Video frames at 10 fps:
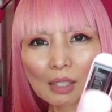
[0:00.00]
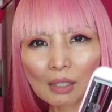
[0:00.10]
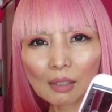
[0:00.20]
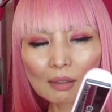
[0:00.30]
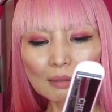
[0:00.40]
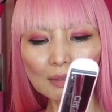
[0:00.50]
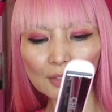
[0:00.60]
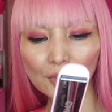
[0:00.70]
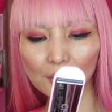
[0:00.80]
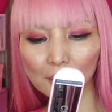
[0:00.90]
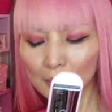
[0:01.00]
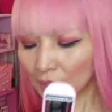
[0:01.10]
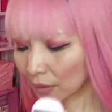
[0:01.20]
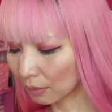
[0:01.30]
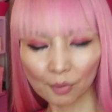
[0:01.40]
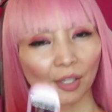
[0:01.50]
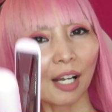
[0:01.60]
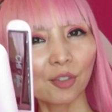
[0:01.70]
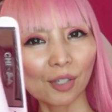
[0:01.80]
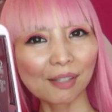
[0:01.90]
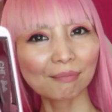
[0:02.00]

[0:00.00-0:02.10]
Uh, let's do it three hundred.